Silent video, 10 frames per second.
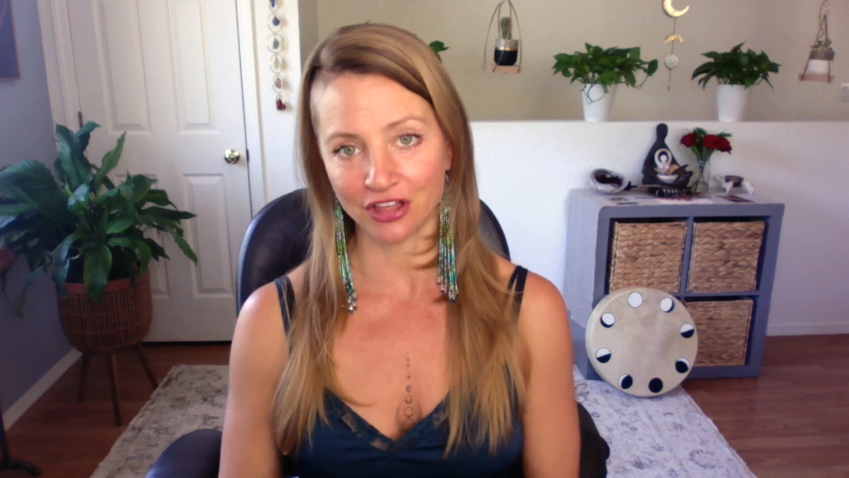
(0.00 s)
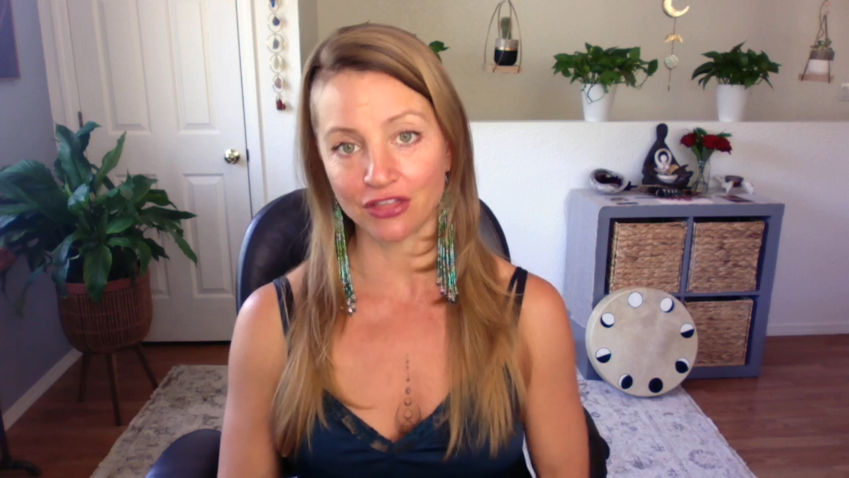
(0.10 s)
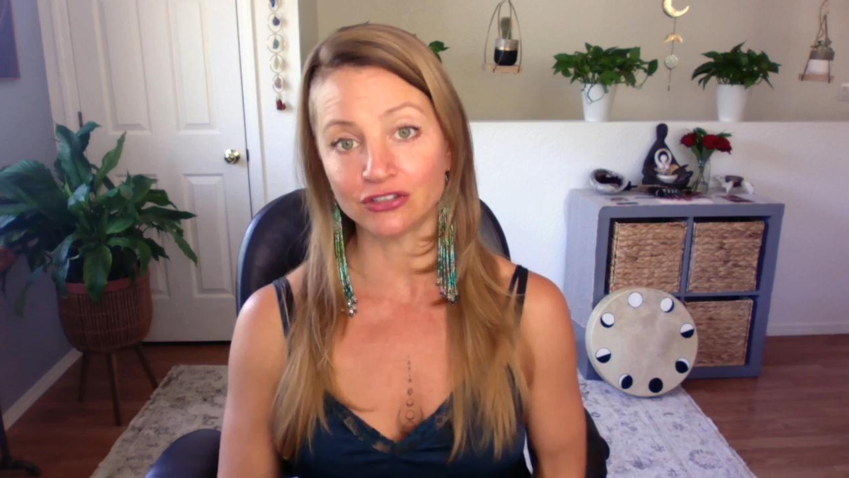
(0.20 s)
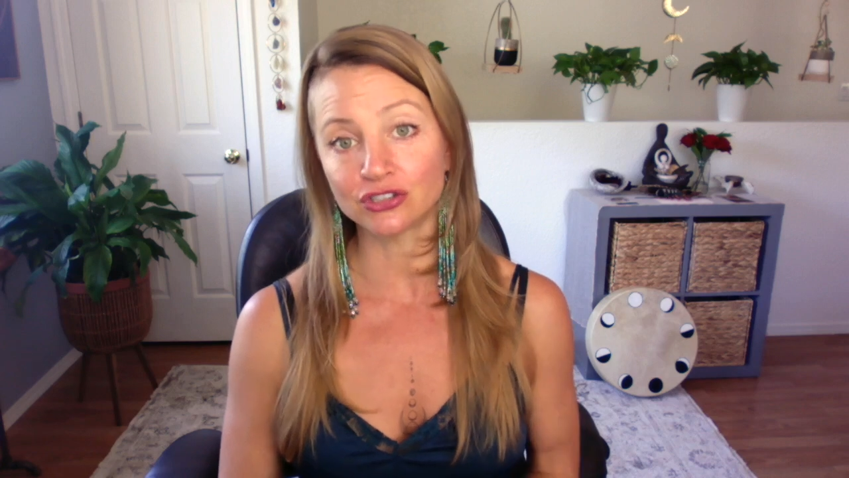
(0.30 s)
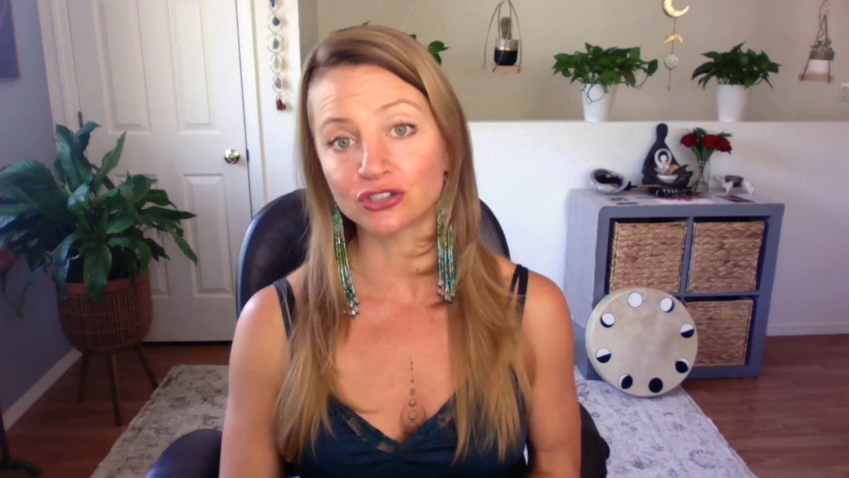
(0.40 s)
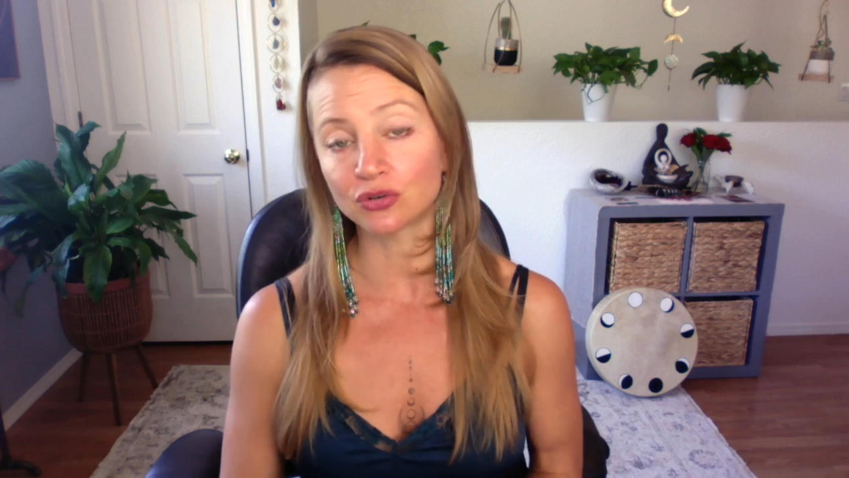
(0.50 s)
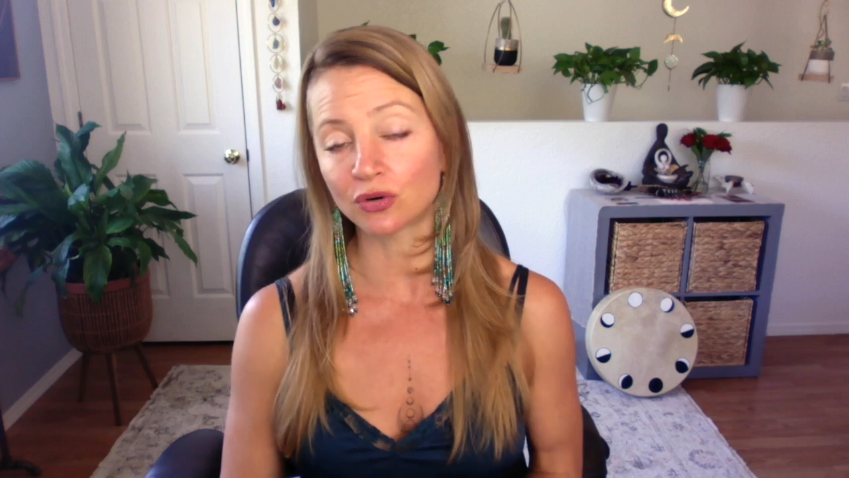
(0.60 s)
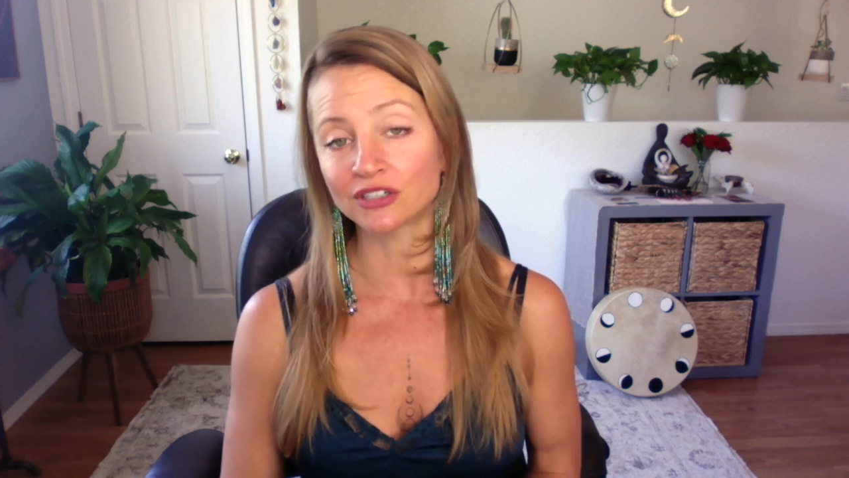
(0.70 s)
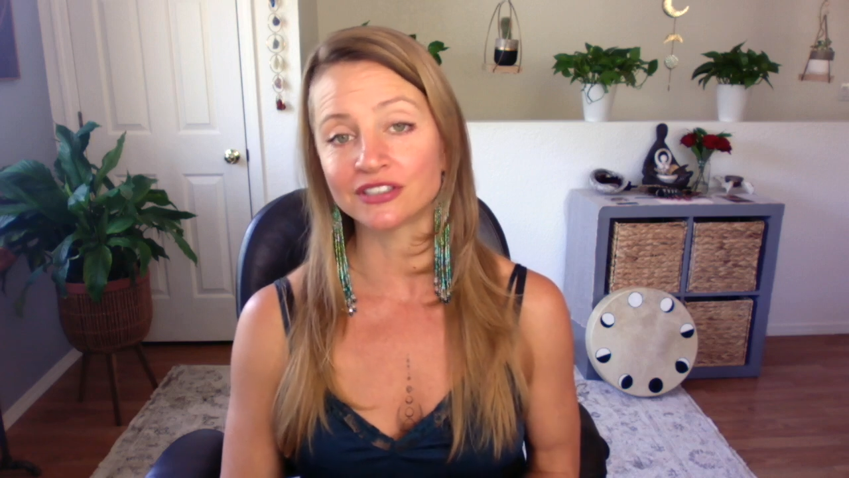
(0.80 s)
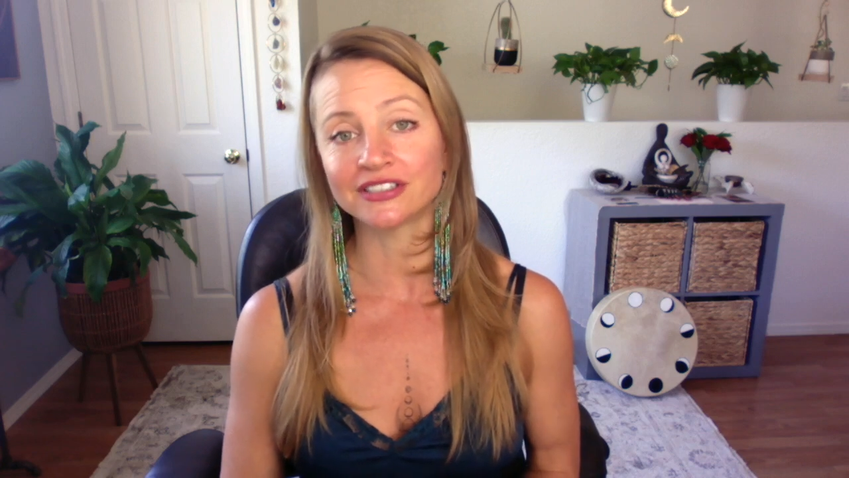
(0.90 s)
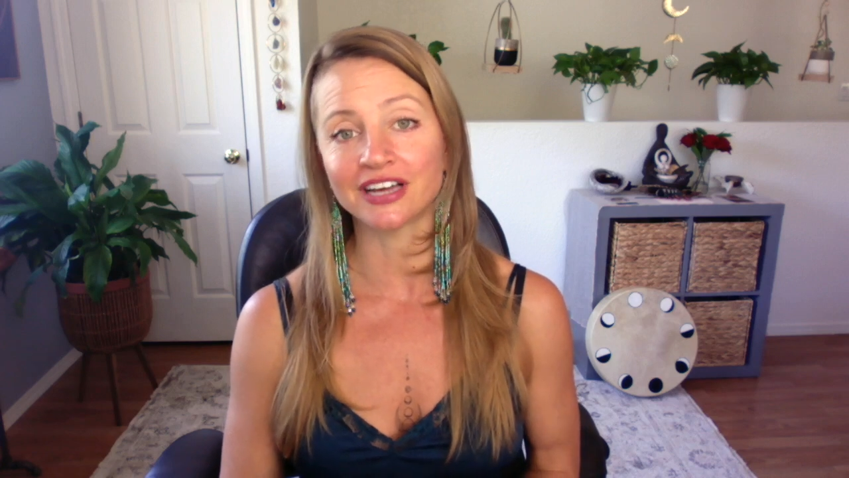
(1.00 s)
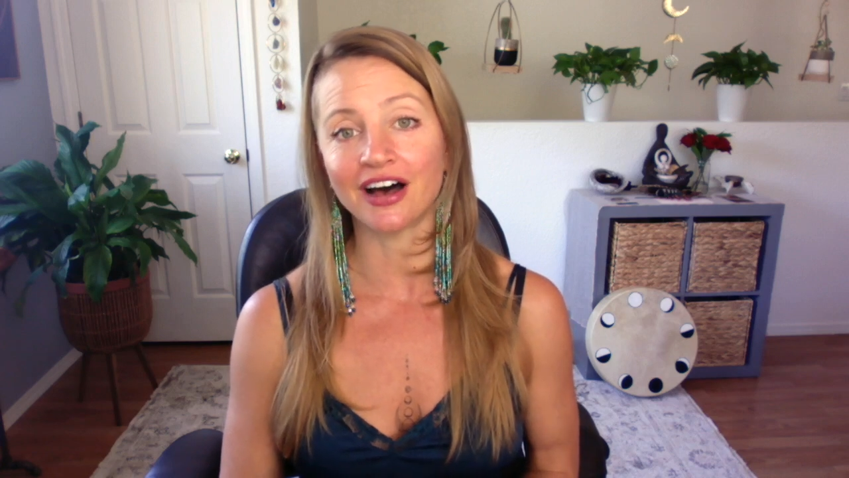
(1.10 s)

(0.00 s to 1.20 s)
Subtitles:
the source